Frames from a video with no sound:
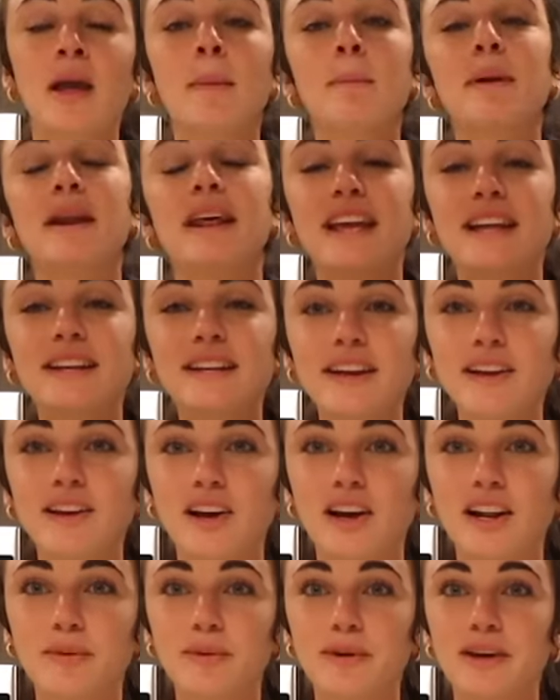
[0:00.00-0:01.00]
but it ended
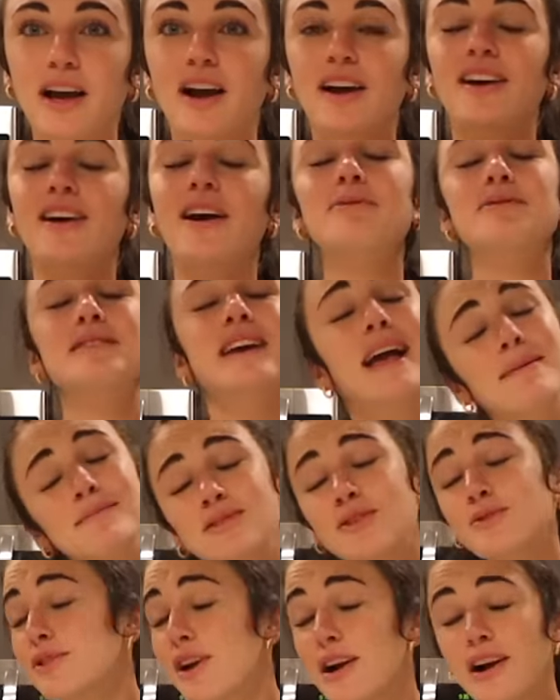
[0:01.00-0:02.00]
good and we got her. I was like, I'm
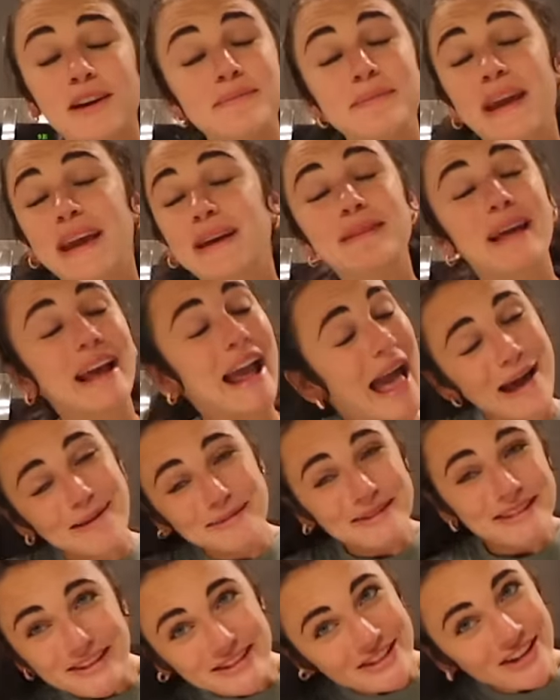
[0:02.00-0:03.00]
so sorry, man. Like I'm
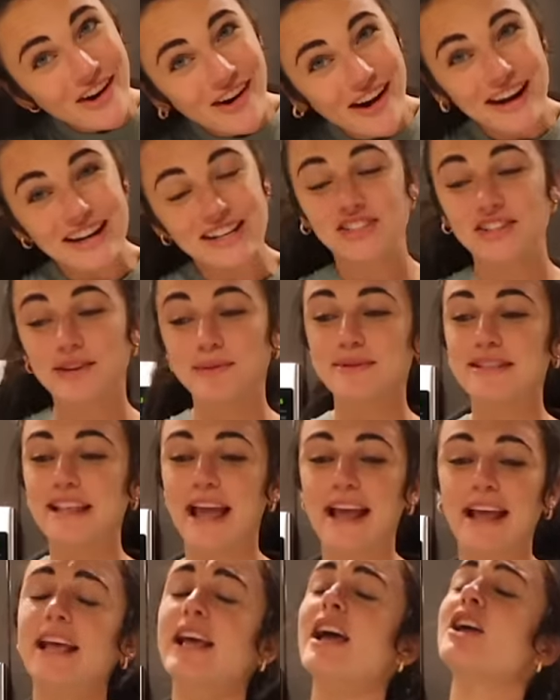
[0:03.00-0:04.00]
so sorry. And she was
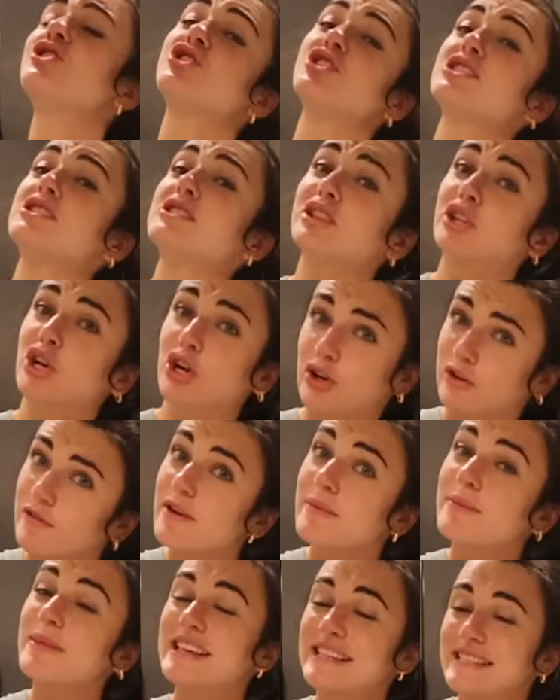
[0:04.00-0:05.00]
like, just learn
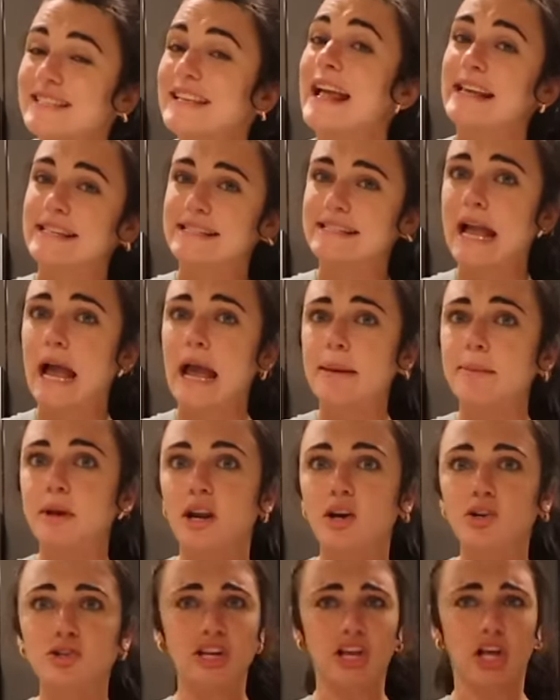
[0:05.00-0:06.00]
from this next time. And
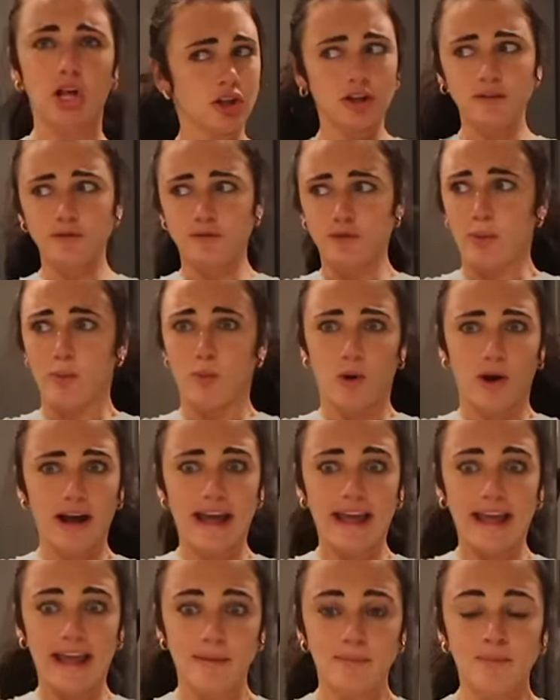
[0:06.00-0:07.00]
I was like, learn from
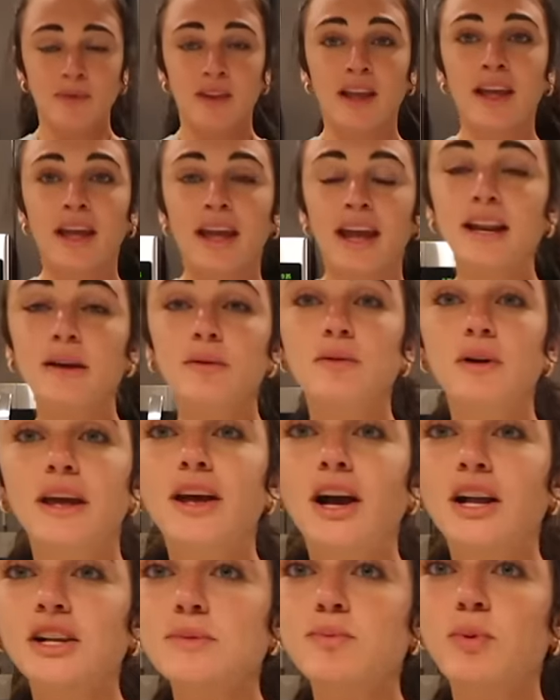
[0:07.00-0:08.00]
what? And it, it
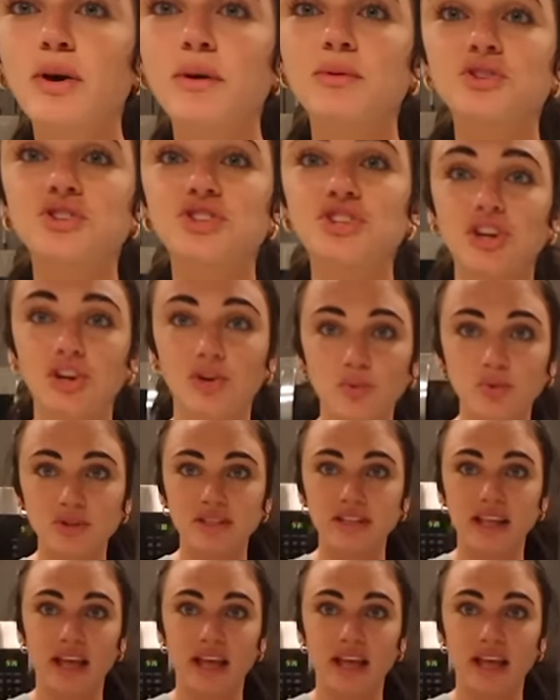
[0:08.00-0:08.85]
got to the point where she was